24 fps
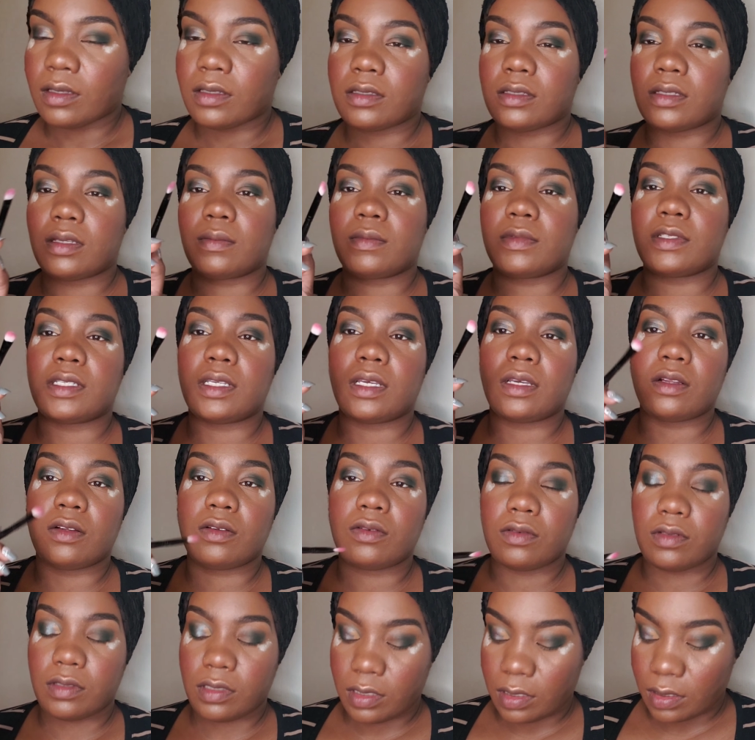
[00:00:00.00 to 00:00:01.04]
So I'm gonna take a
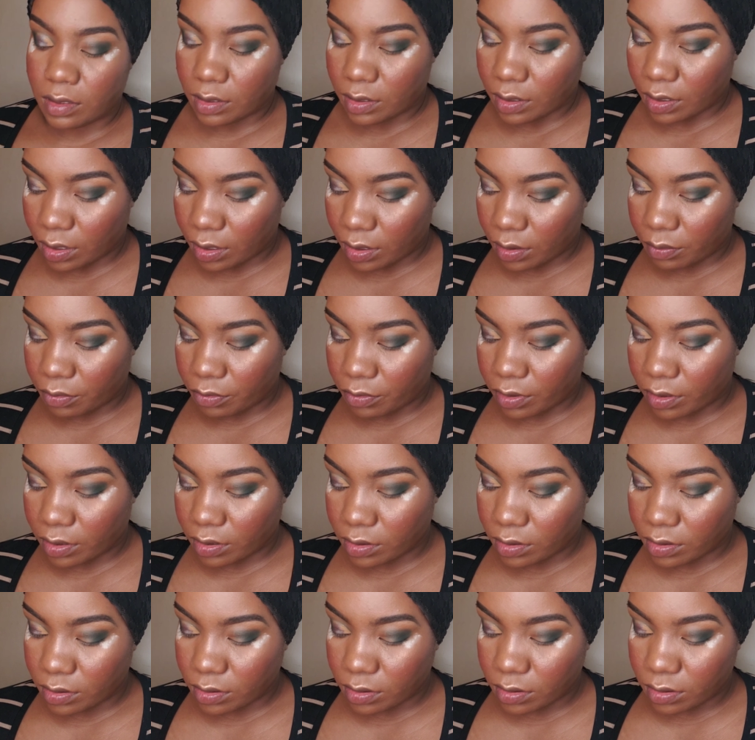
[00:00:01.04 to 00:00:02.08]
little synthetic
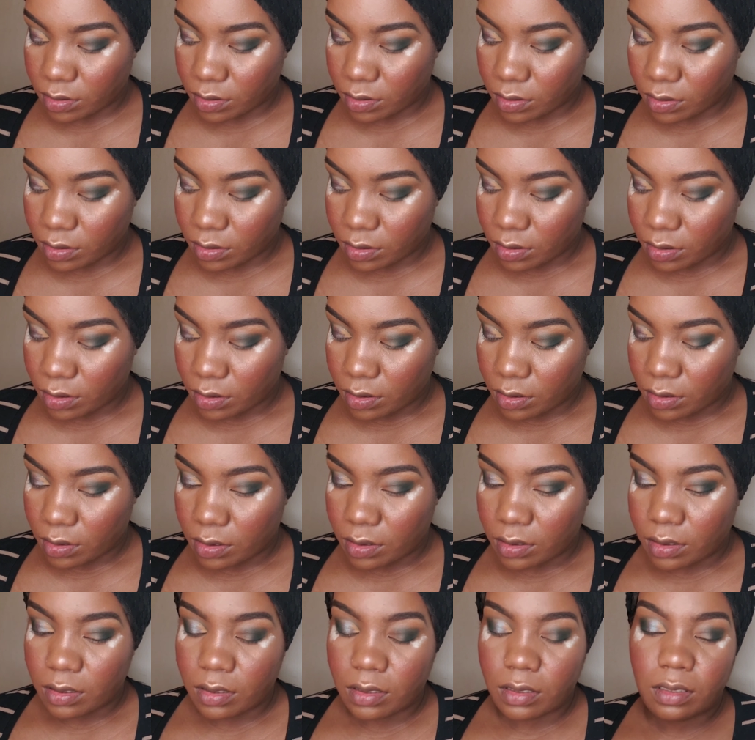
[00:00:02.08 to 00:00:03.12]
brush
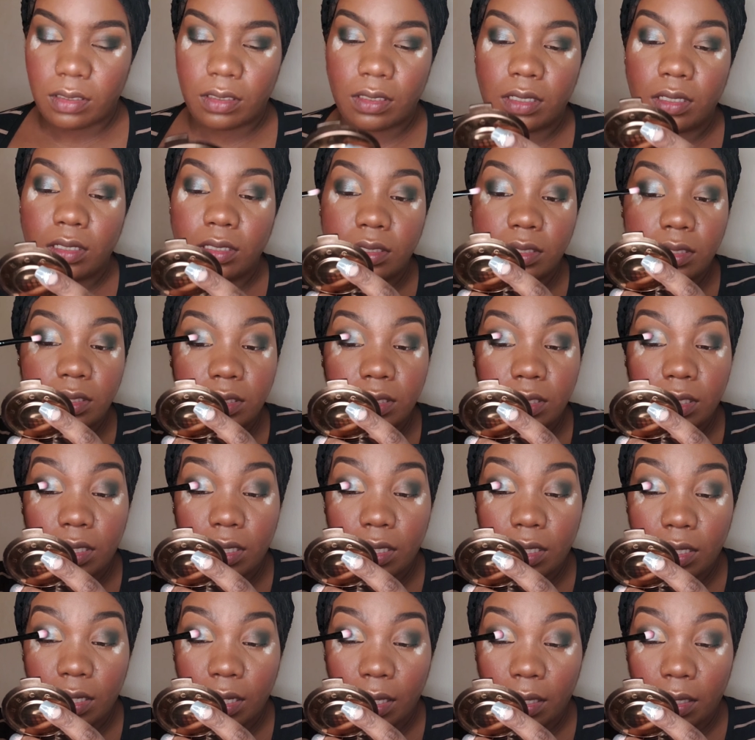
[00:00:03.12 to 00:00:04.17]
and
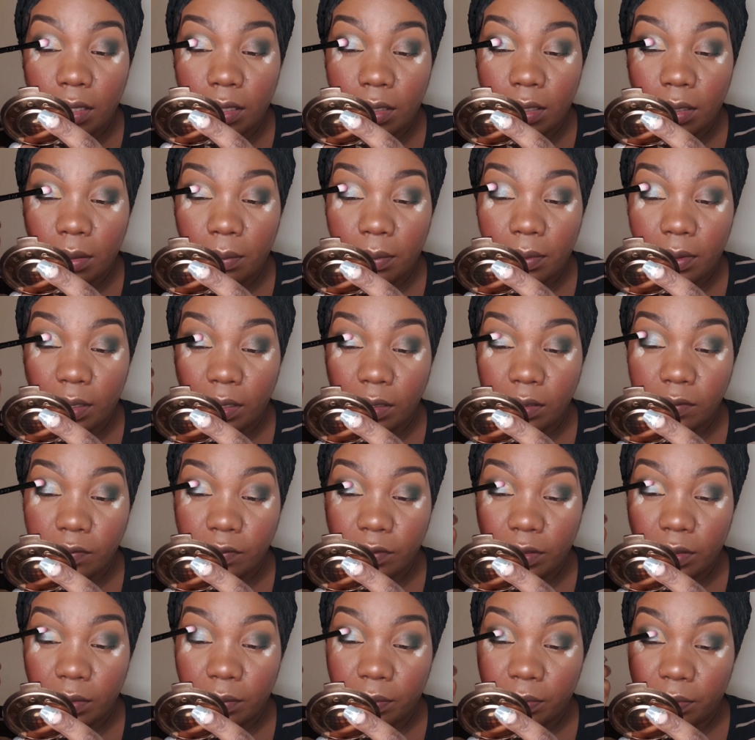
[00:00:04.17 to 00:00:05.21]
see, like, it applies
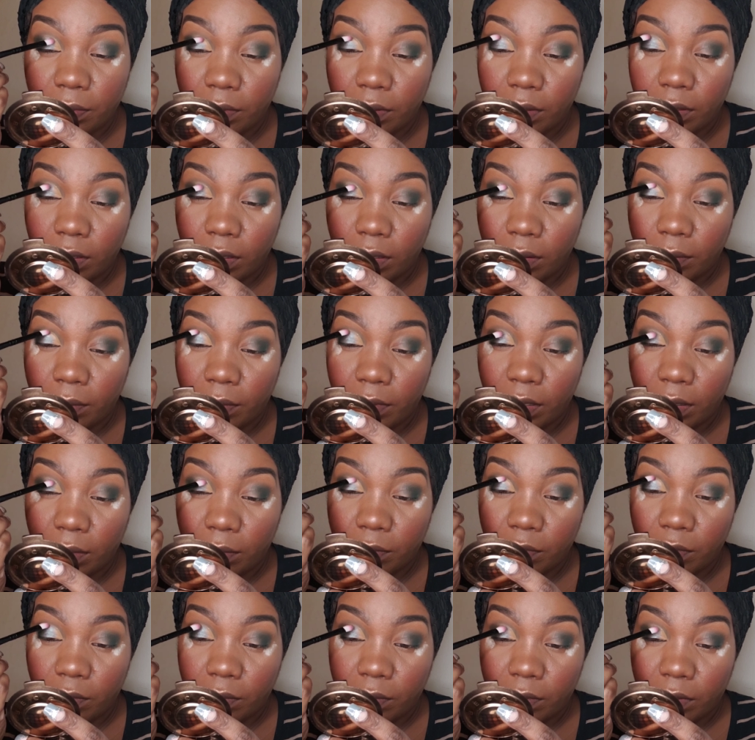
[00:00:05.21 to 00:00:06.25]
really pretty, but
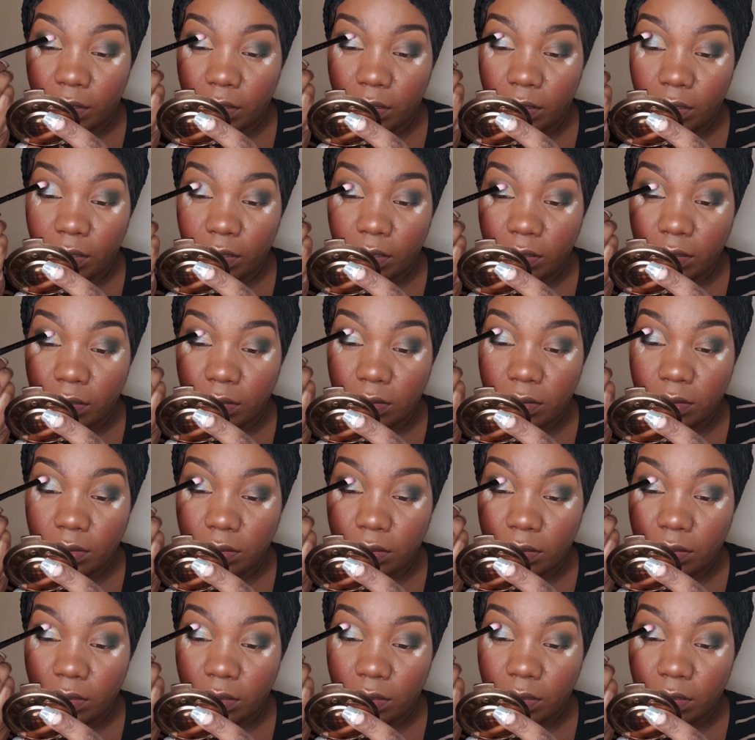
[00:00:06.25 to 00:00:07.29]
I'm gonna wet it and
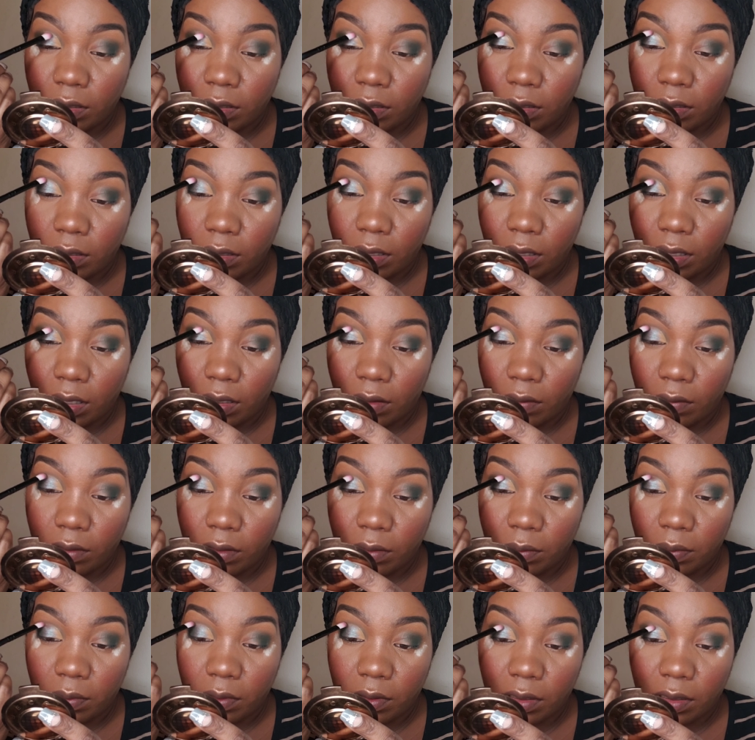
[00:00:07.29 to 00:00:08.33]
see how it
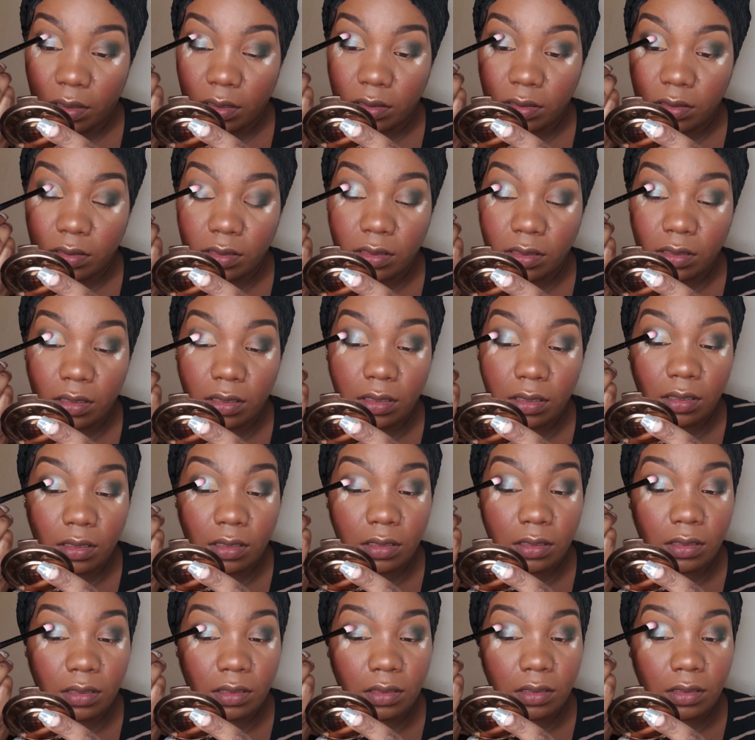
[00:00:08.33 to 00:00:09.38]
applies
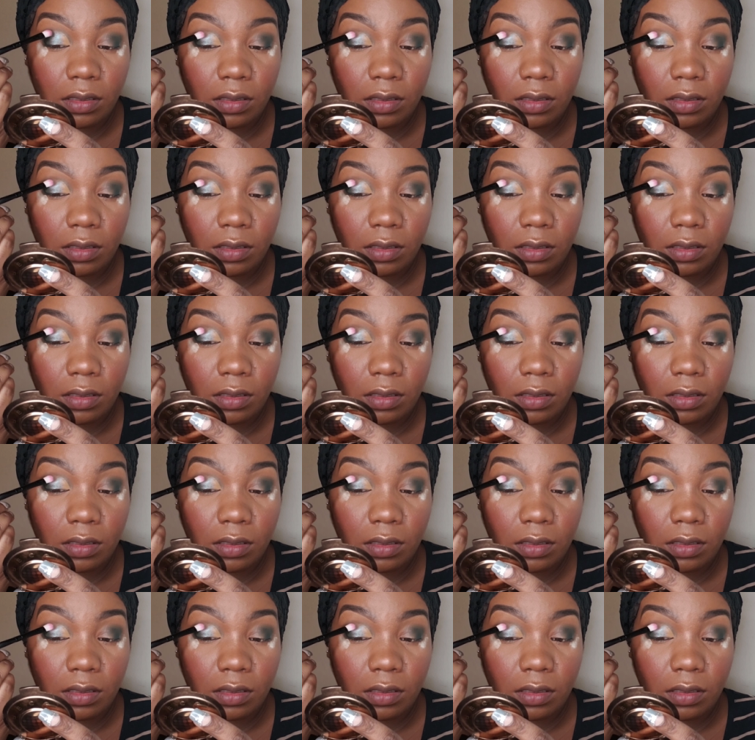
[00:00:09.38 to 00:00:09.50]
then.